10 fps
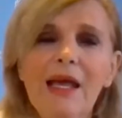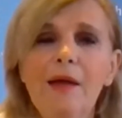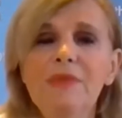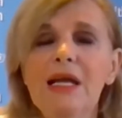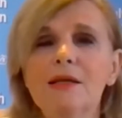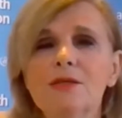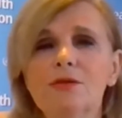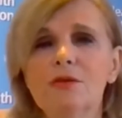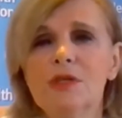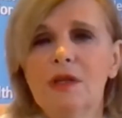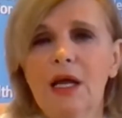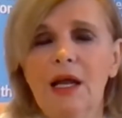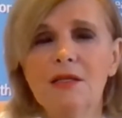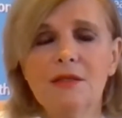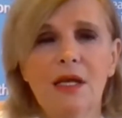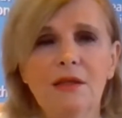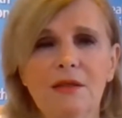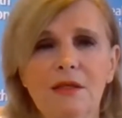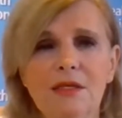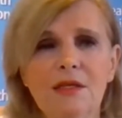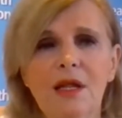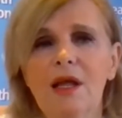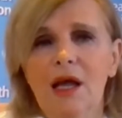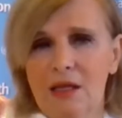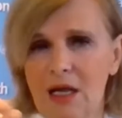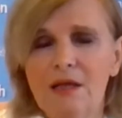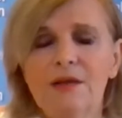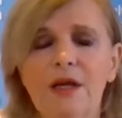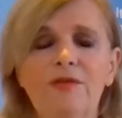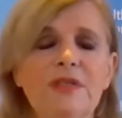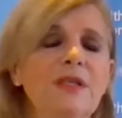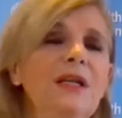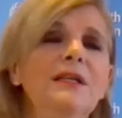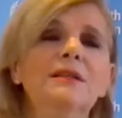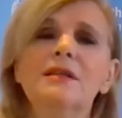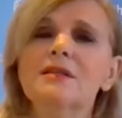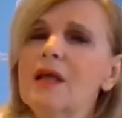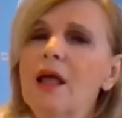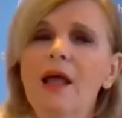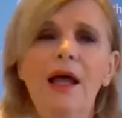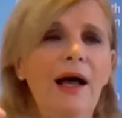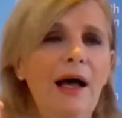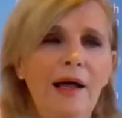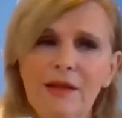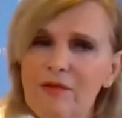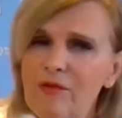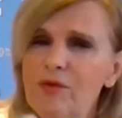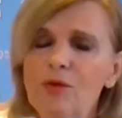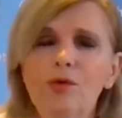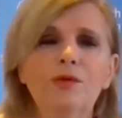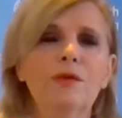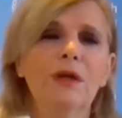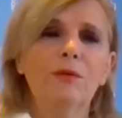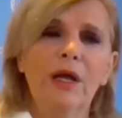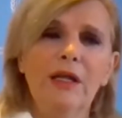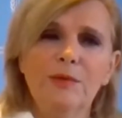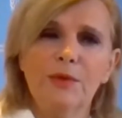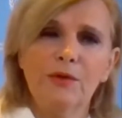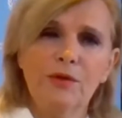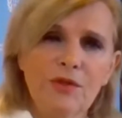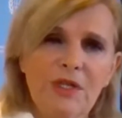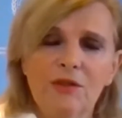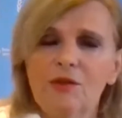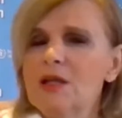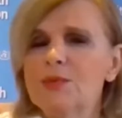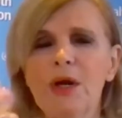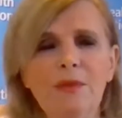chemicals used at the health centers, at the healthcare facilities, the food, the waste produced, the transport.